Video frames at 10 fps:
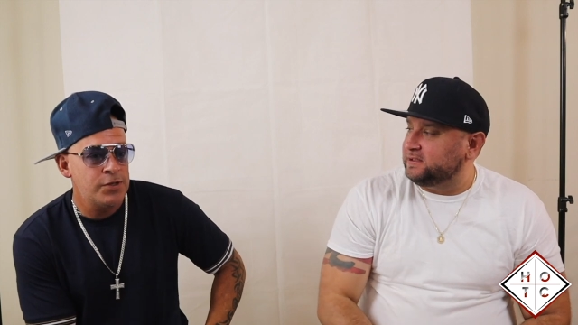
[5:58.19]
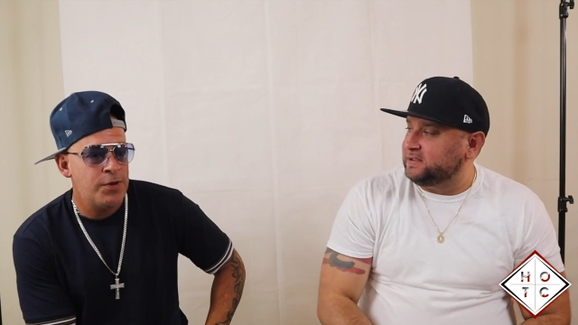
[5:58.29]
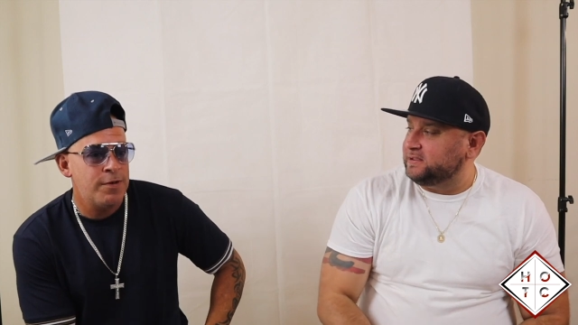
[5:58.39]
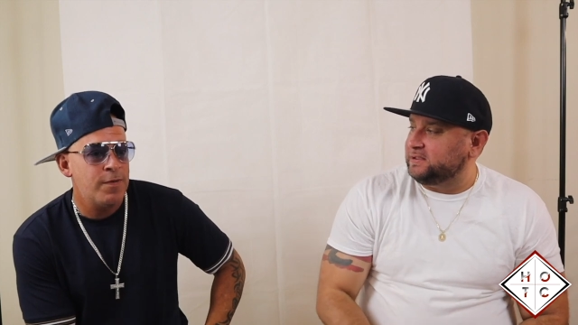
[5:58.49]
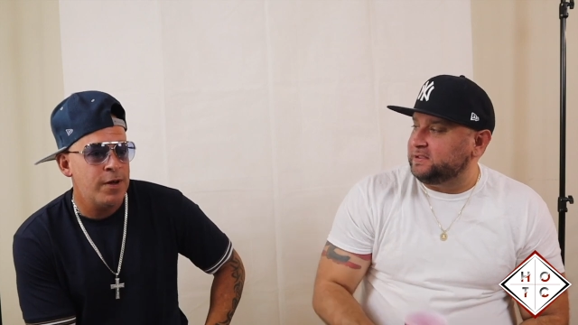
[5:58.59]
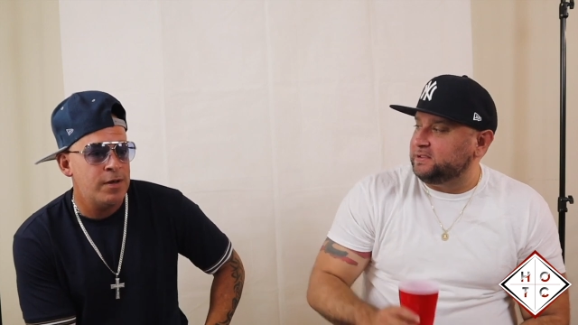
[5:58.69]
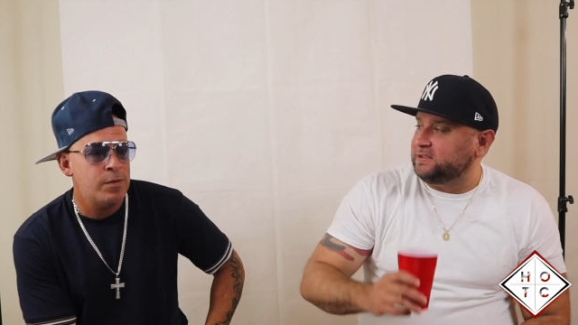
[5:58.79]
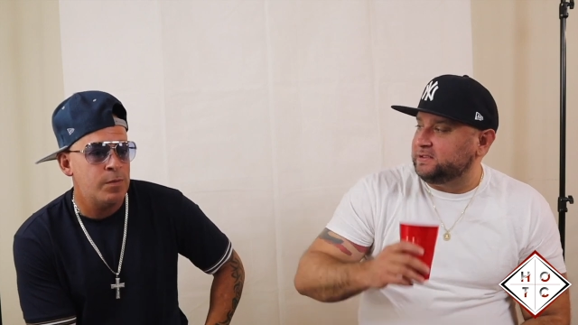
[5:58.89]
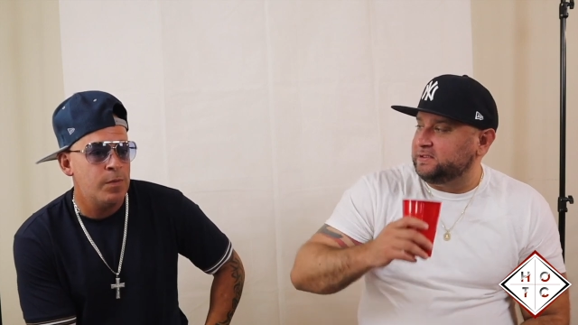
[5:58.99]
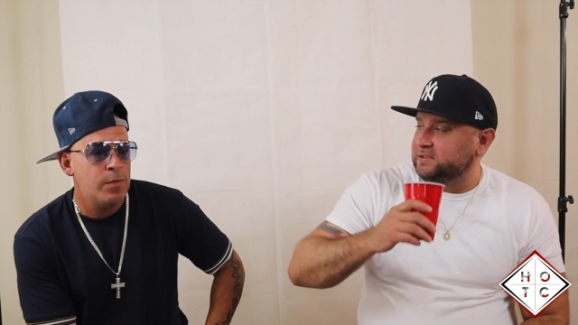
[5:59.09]
Speaker 1: I started
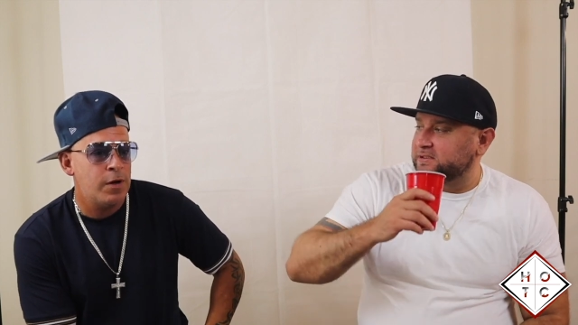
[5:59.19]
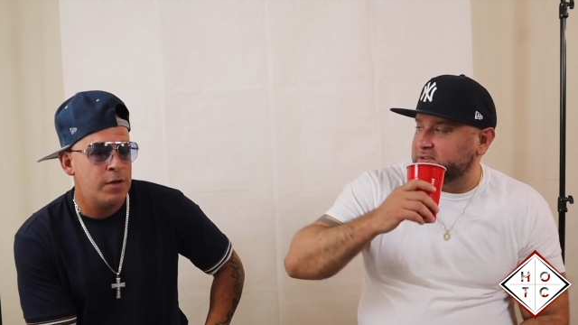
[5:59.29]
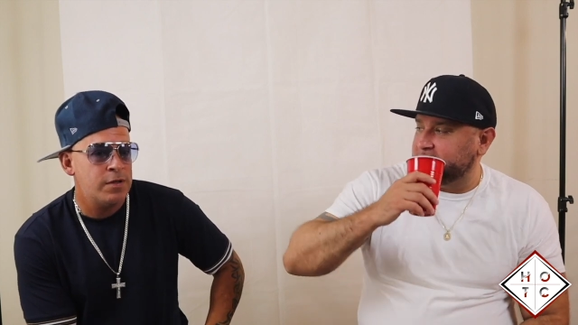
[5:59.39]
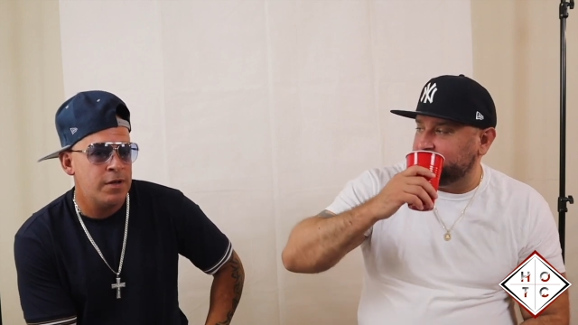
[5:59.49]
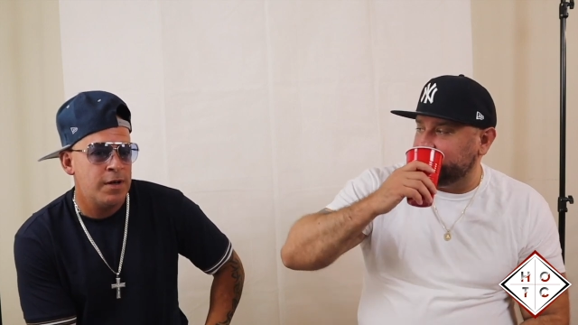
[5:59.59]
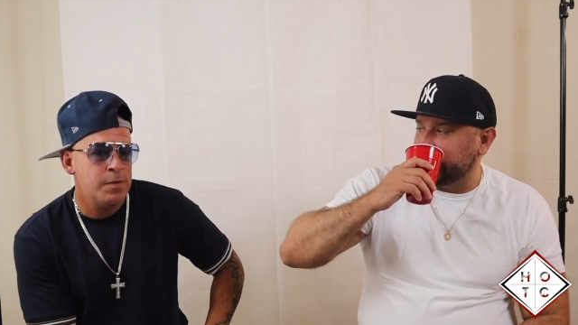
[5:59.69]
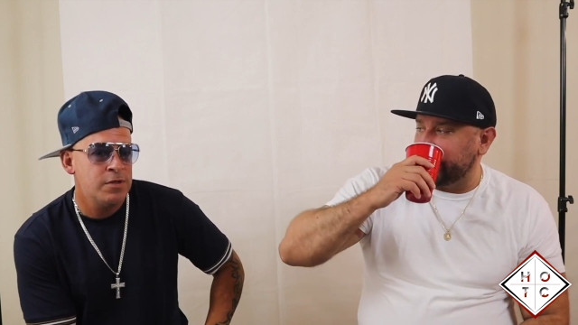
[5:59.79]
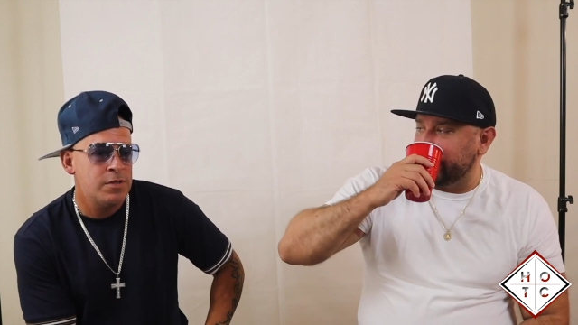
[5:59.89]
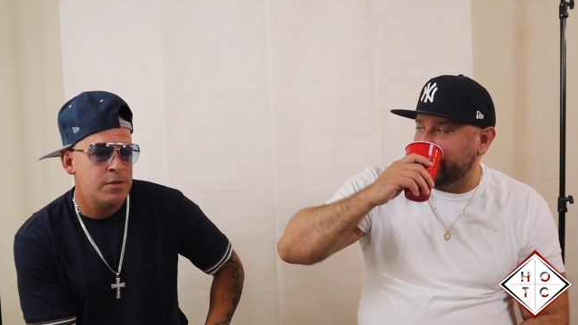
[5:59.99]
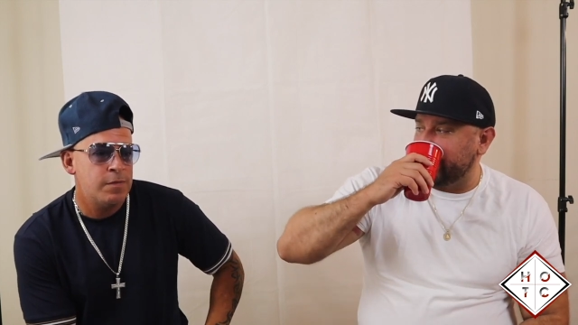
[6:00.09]
writing. I think I was